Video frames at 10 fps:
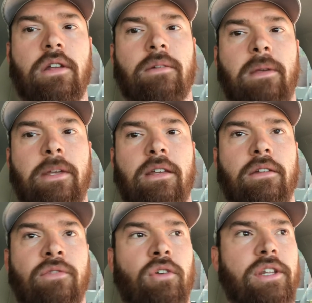and maybe
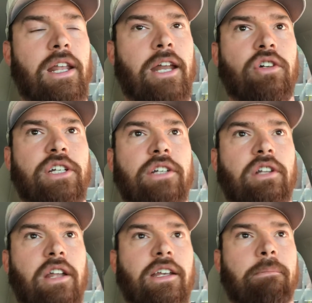diverting that energy
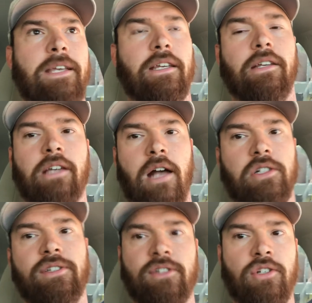into like making
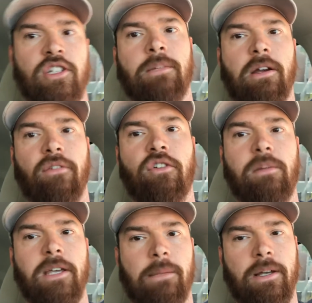conscious decisions about your food
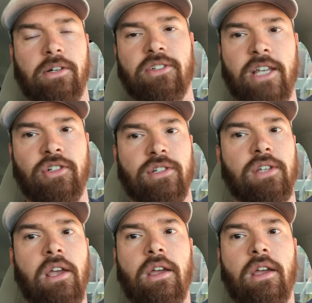and making better decisions.